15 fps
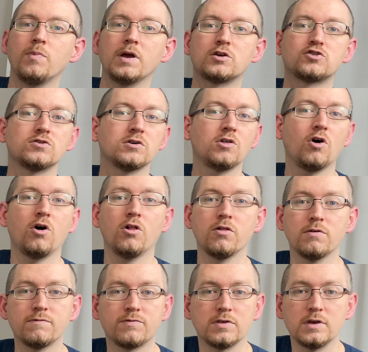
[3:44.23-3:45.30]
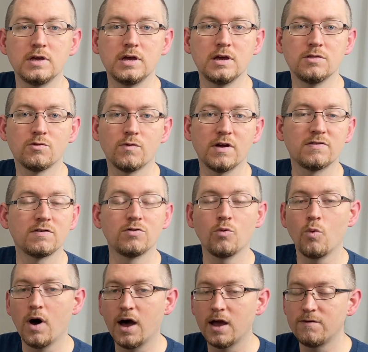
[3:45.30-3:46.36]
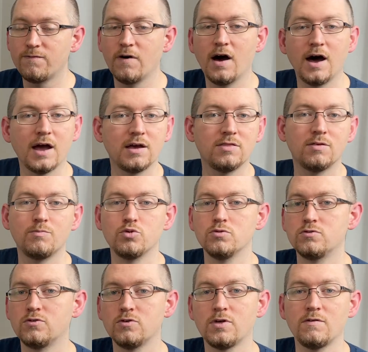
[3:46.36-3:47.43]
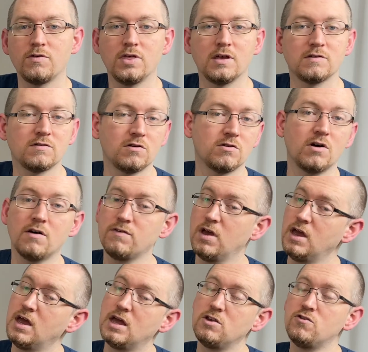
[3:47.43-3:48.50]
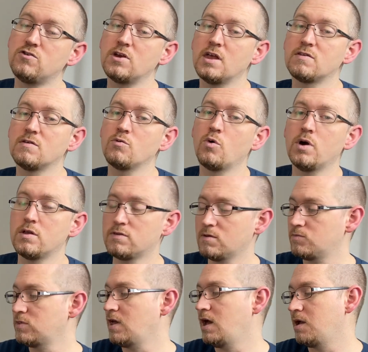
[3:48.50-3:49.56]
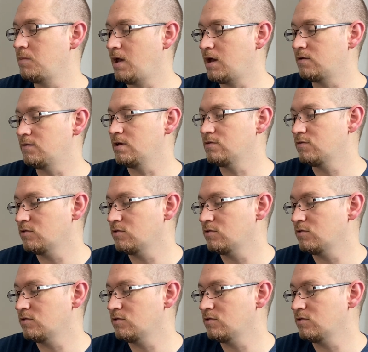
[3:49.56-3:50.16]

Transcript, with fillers: Make sure that all of the, the rest of the Wi-Fi, the Bluetooth, everything is turned off, and you should get some quite some time out of it.